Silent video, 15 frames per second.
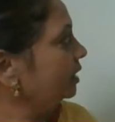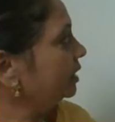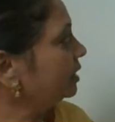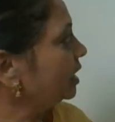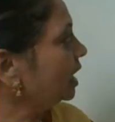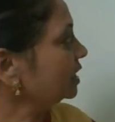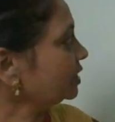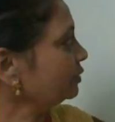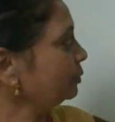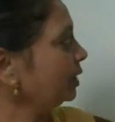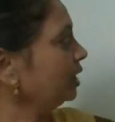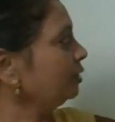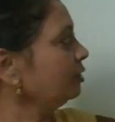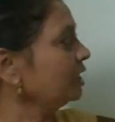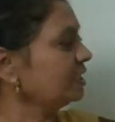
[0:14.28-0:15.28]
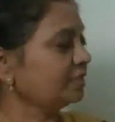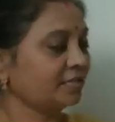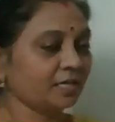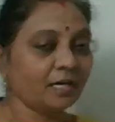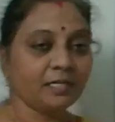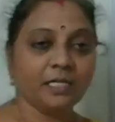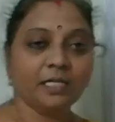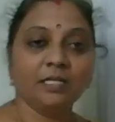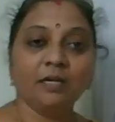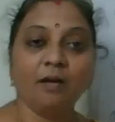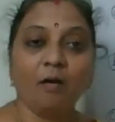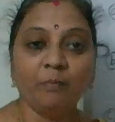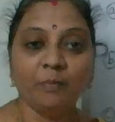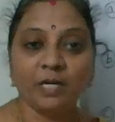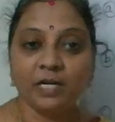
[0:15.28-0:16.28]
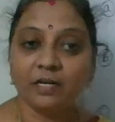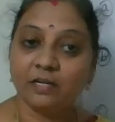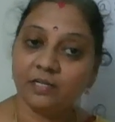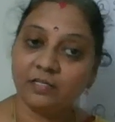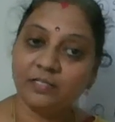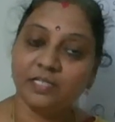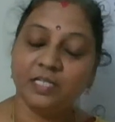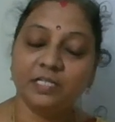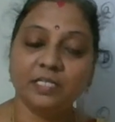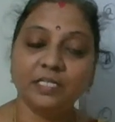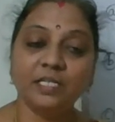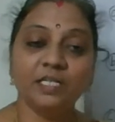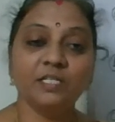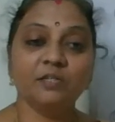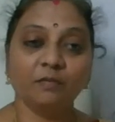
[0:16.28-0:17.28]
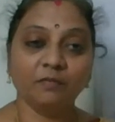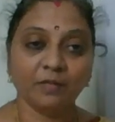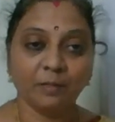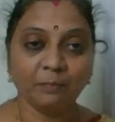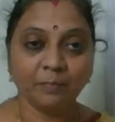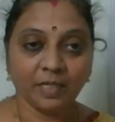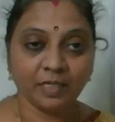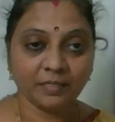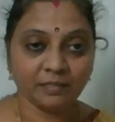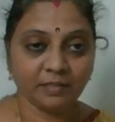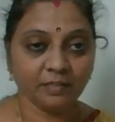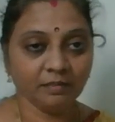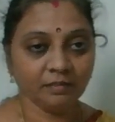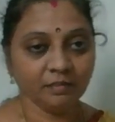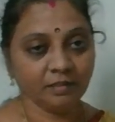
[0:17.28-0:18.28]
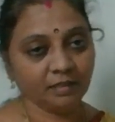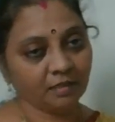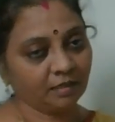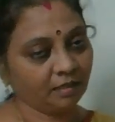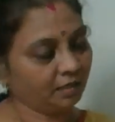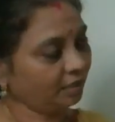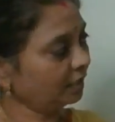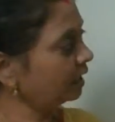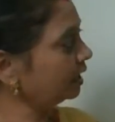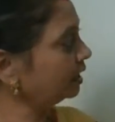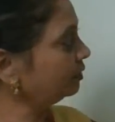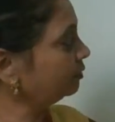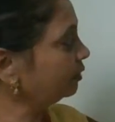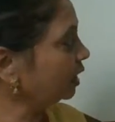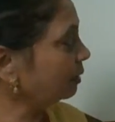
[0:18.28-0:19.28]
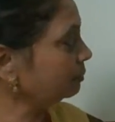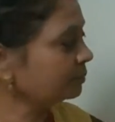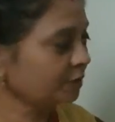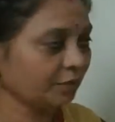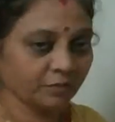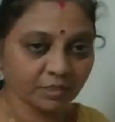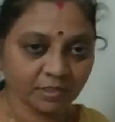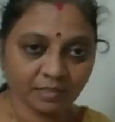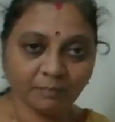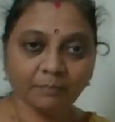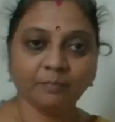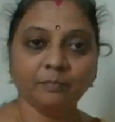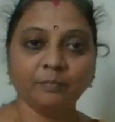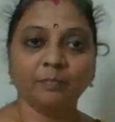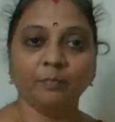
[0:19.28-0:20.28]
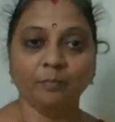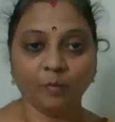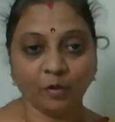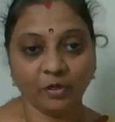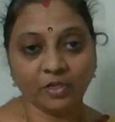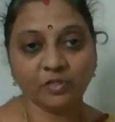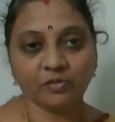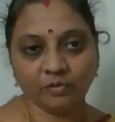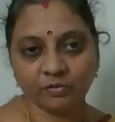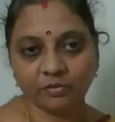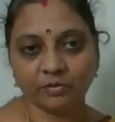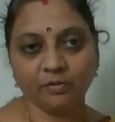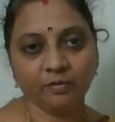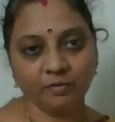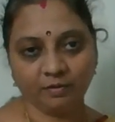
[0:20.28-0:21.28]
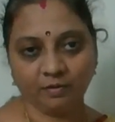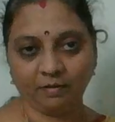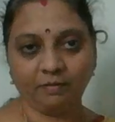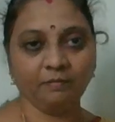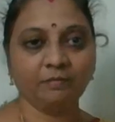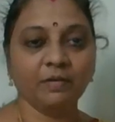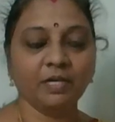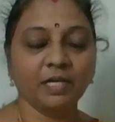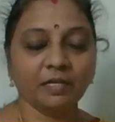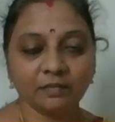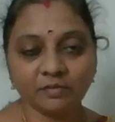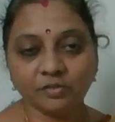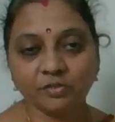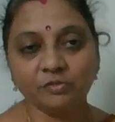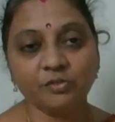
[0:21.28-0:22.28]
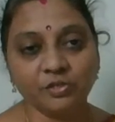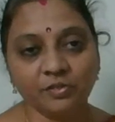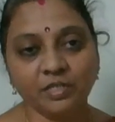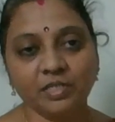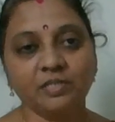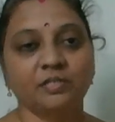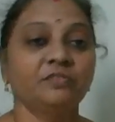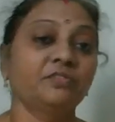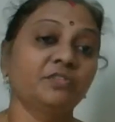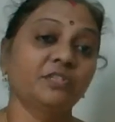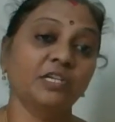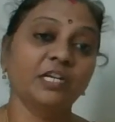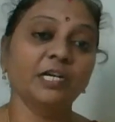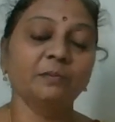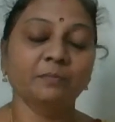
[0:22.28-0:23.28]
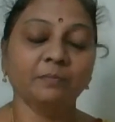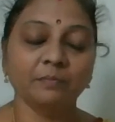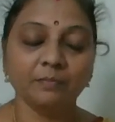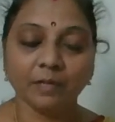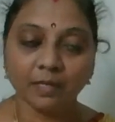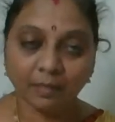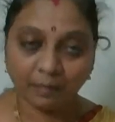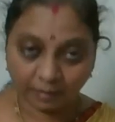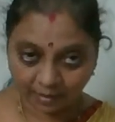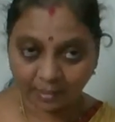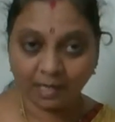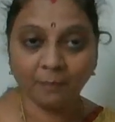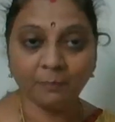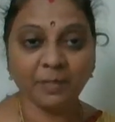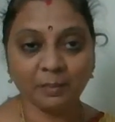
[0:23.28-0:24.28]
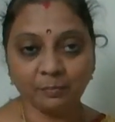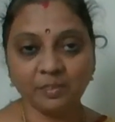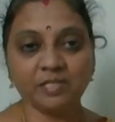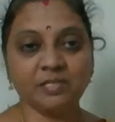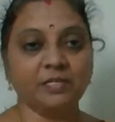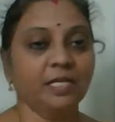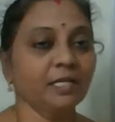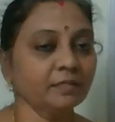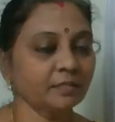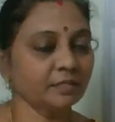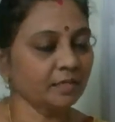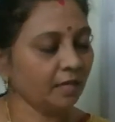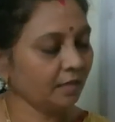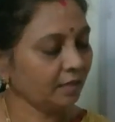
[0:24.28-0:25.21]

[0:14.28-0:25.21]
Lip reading: Last video I started common errors in degrees of comparison and we observed some points also where usually the children commit mistakes,